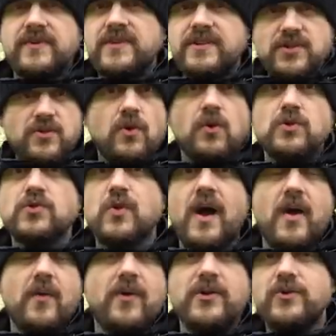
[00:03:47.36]
This is also
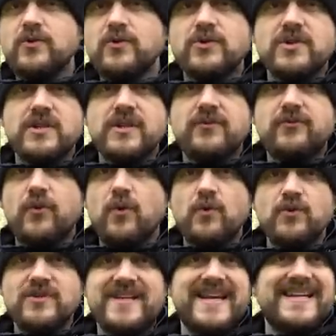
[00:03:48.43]
how I usually
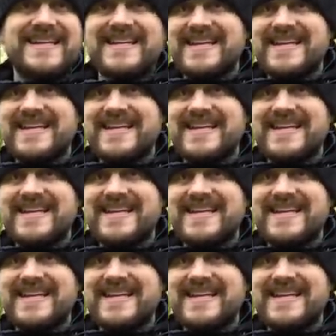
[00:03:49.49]
focus at